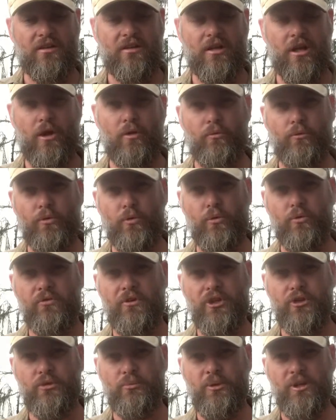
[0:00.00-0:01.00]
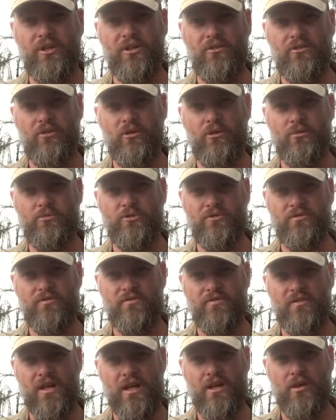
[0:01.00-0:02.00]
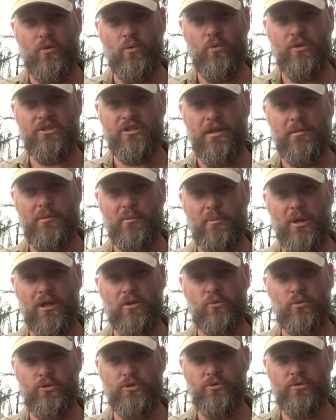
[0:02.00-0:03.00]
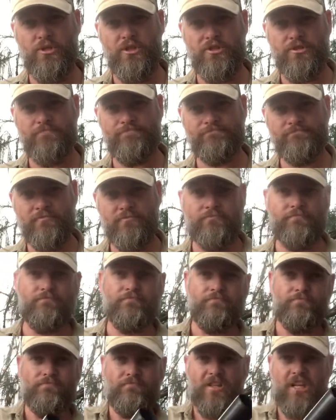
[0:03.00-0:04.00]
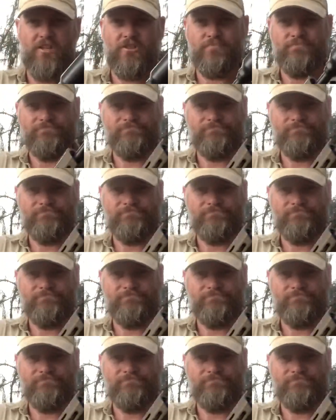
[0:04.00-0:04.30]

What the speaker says: no real detriment in terms of noise coming back towards your ears. Thanks.